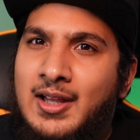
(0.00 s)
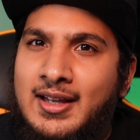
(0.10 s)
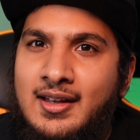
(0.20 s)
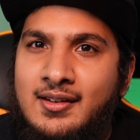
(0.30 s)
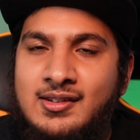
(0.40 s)
I
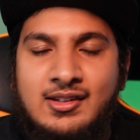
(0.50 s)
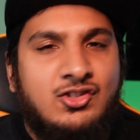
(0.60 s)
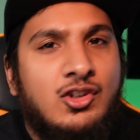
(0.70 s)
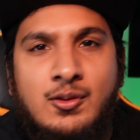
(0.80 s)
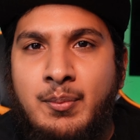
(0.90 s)
guess. It's
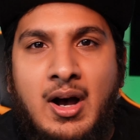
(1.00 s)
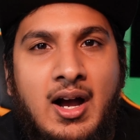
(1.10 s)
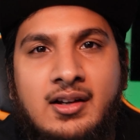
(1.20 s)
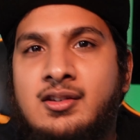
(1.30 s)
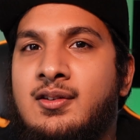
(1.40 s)
just a
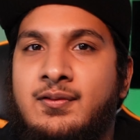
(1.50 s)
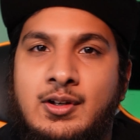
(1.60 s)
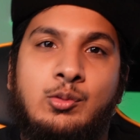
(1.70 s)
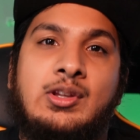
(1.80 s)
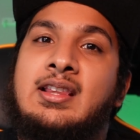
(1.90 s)
box
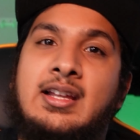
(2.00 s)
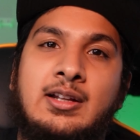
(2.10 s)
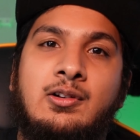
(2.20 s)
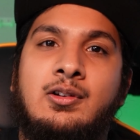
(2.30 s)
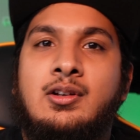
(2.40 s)
filled with
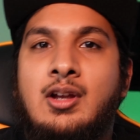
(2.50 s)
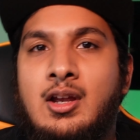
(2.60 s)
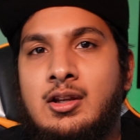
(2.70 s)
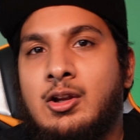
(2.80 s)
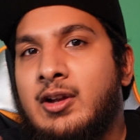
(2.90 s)
litter.
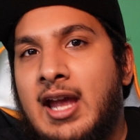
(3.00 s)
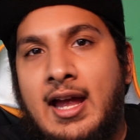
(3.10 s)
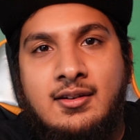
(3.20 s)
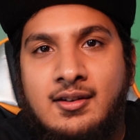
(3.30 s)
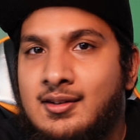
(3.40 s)
Your
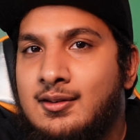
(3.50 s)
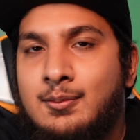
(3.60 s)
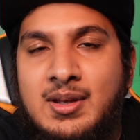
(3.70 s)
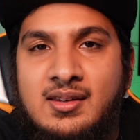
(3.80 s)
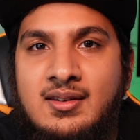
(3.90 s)
cat does
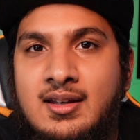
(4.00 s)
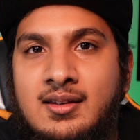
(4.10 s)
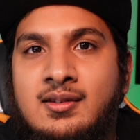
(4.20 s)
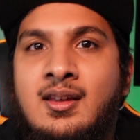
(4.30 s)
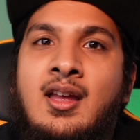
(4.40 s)
its
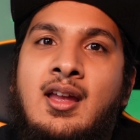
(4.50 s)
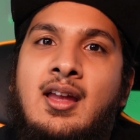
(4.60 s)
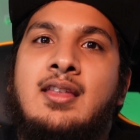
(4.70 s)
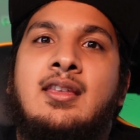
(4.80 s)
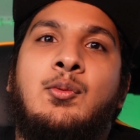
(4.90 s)
business.
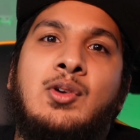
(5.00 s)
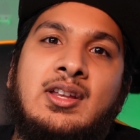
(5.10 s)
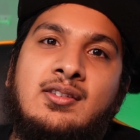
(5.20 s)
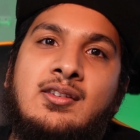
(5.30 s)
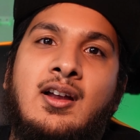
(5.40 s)
And then when
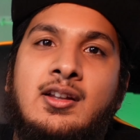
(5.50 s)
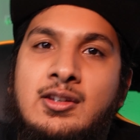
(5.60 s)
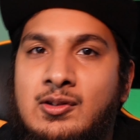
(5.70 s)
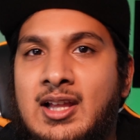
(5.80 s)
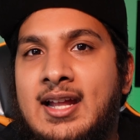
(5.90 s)
it's
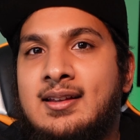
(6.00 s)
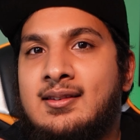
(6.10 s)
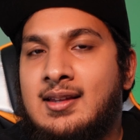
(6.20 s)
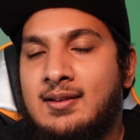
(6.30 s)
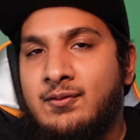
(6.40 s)
done, you let it
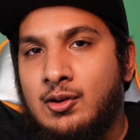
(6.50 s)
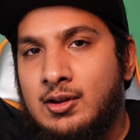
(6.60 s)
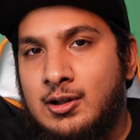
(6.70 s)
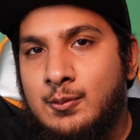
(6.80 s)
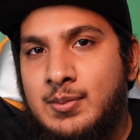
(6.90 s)
sit for a
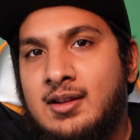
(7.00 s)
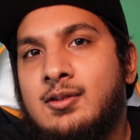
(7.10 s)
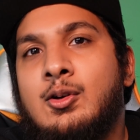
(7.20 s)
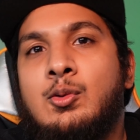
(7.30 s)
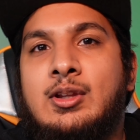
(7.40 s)
little bit
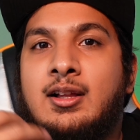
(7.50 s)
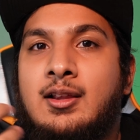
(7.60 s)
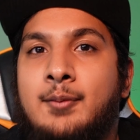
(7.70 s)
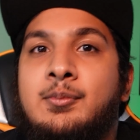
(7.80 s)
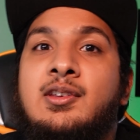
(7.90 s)
so the
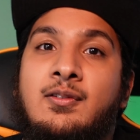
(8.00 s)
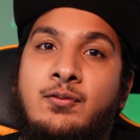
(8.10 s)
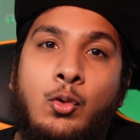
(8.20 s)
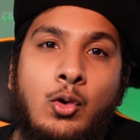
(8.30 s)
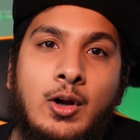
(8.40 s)
clumps can
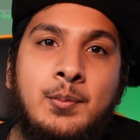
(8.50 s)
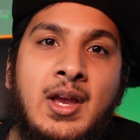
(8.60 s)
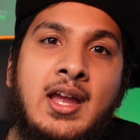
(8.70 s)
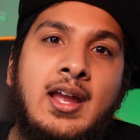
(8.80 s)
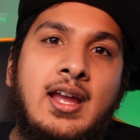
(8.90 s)
form,
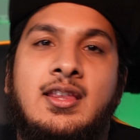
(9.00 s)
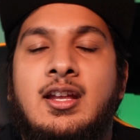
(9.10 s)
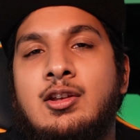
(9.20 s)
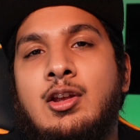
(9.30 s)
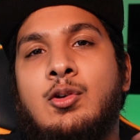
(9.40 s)
and
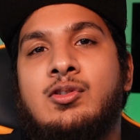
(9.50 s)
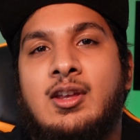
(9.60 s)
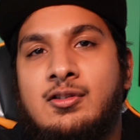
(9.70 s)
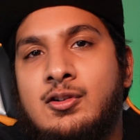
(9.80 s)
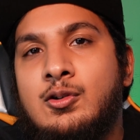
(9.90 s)
then you use
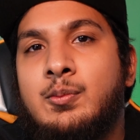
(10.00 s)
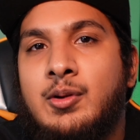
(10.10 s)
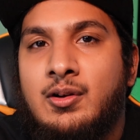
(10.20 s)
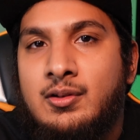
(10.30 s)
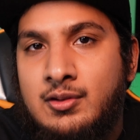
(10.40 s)
a
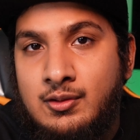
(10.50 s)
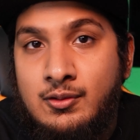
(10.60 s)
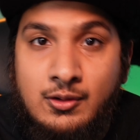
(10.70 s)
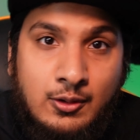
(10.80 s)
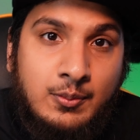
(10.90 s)
scooper
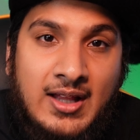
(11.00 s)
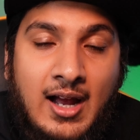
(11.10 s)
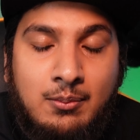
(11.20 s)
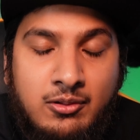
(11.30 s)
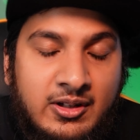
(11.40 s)
to scoop it
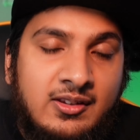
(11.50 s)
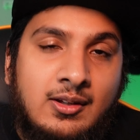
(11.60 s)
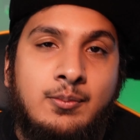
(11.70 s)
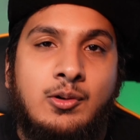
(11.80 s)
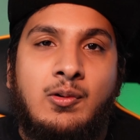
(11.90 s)
out. Pretty
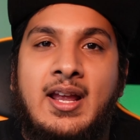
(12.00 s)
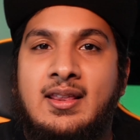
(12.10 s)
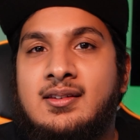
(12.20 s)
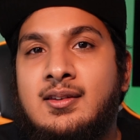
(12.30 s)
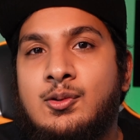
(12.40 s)
simple,
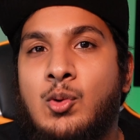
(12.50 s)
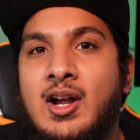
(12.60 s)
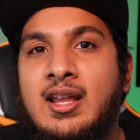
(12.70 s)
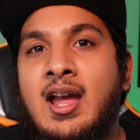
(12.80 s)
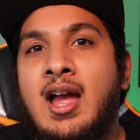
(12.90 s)
right? This is
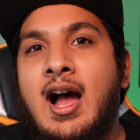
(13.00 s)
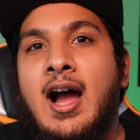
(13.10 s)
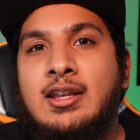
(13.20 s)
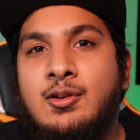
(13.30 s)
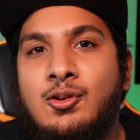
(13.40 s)
what
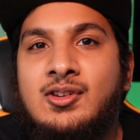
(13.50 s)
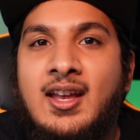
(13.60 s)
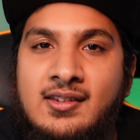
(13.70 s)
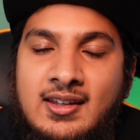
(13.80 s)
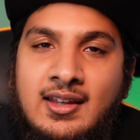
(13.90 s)
I used
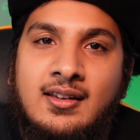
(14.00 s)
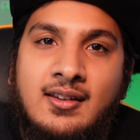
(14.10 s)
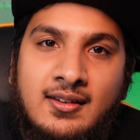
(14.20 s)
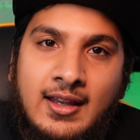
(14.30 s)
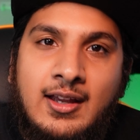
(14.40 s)
as a kid
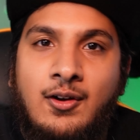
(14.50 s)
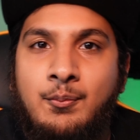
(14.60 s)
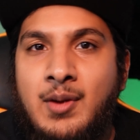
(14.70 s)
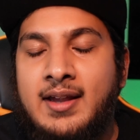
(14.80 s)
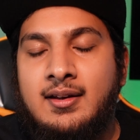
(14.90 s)
to take care
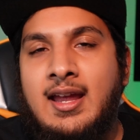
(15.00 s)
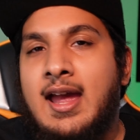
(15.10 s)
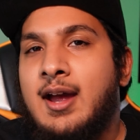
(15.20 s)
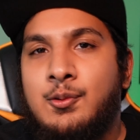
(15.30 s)
of my cat.